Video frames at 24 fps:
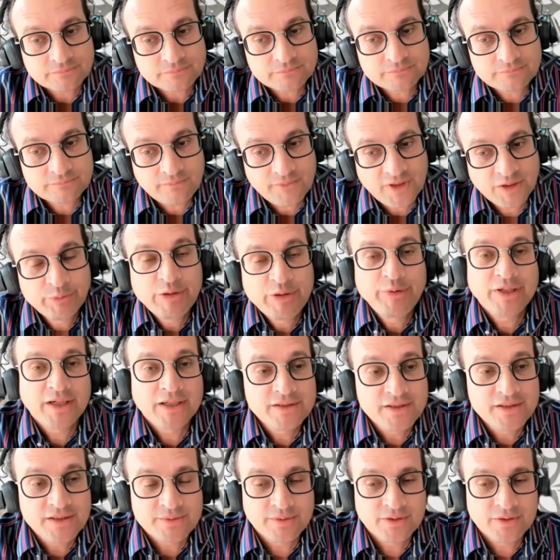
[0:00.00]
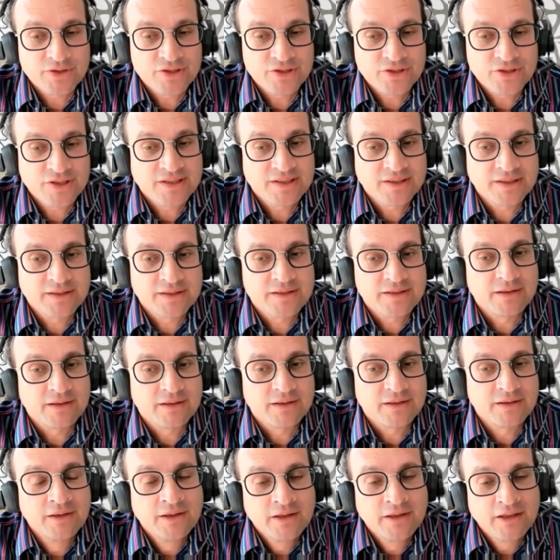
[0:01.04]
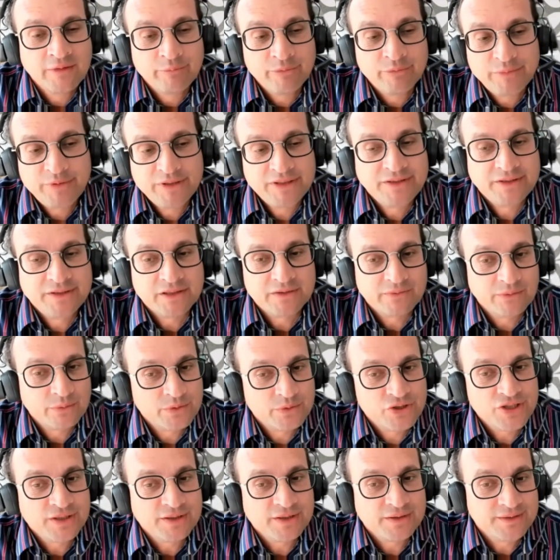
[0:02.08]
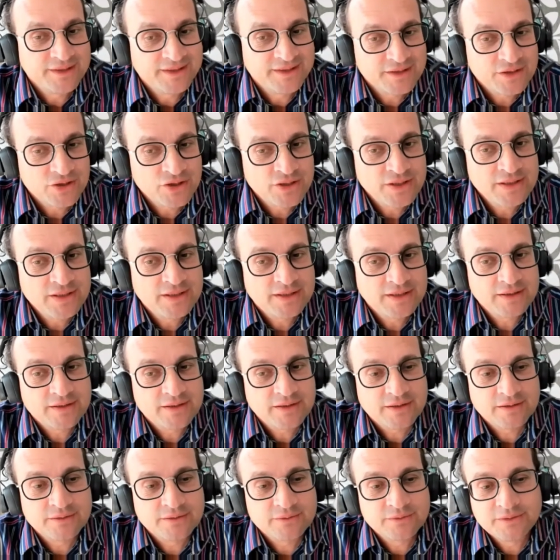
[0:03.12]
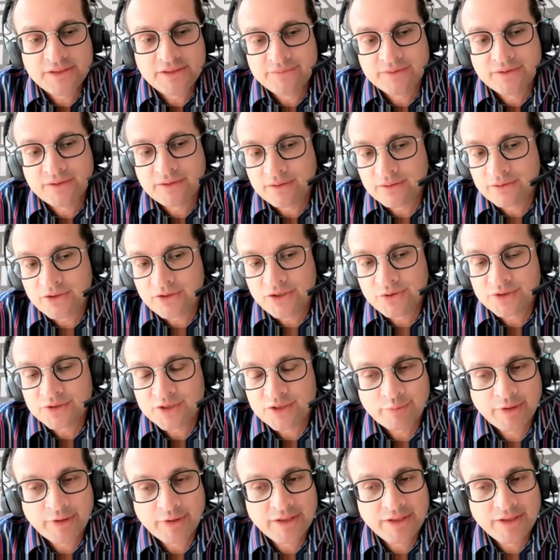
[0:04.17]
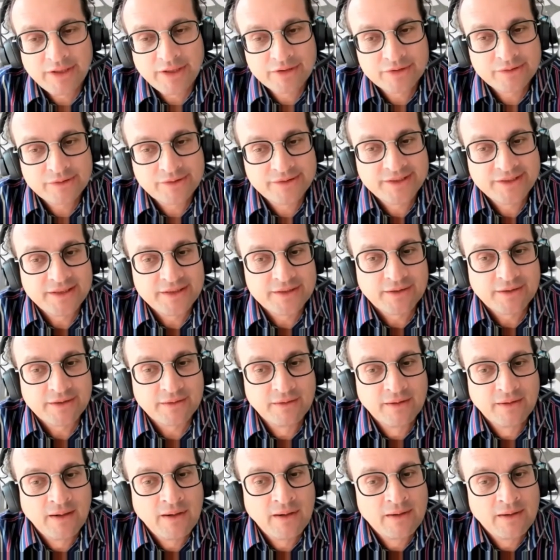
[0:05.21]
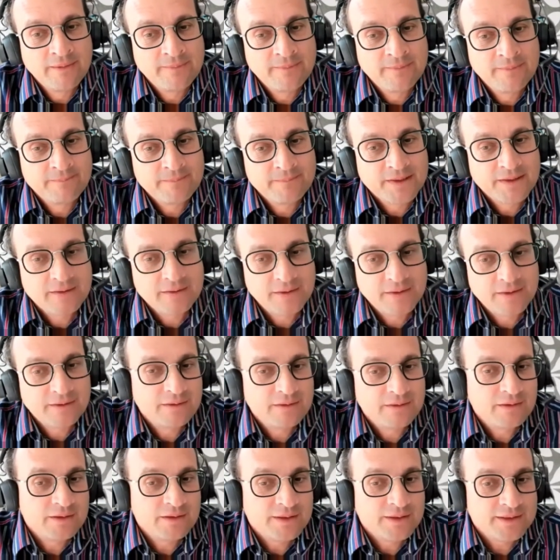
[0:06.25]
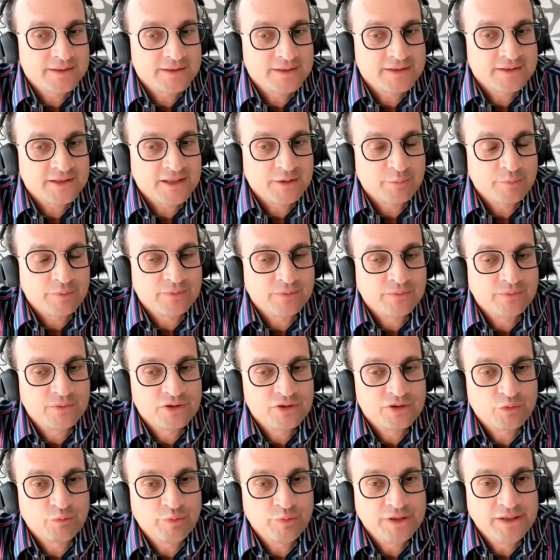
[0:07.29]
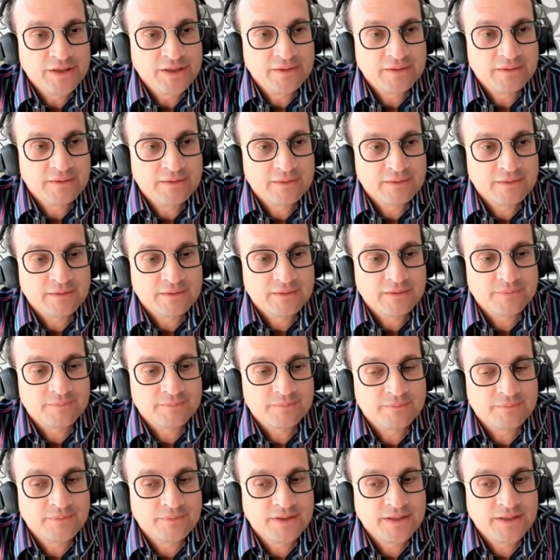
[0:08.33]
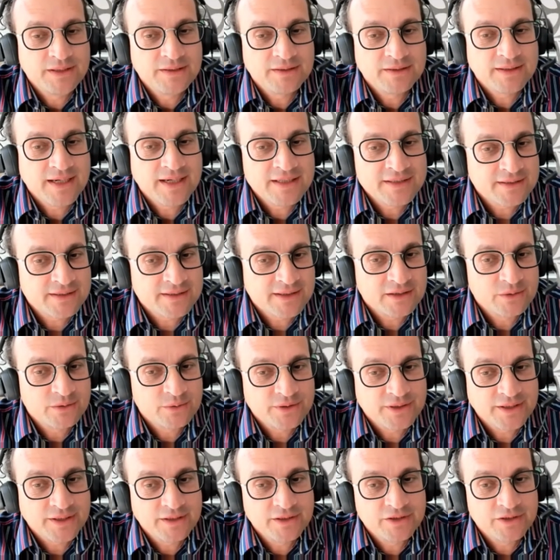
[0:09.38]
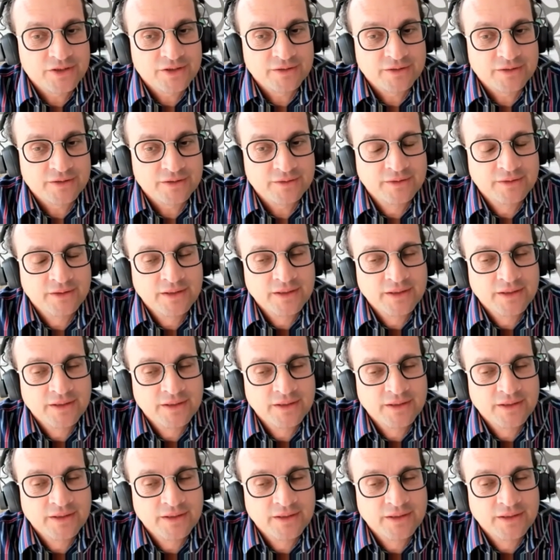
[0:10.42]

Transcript: maybe unstructured data, maybe diverging ESG data, or even geospatial data. Then the next step would be the asset allocation.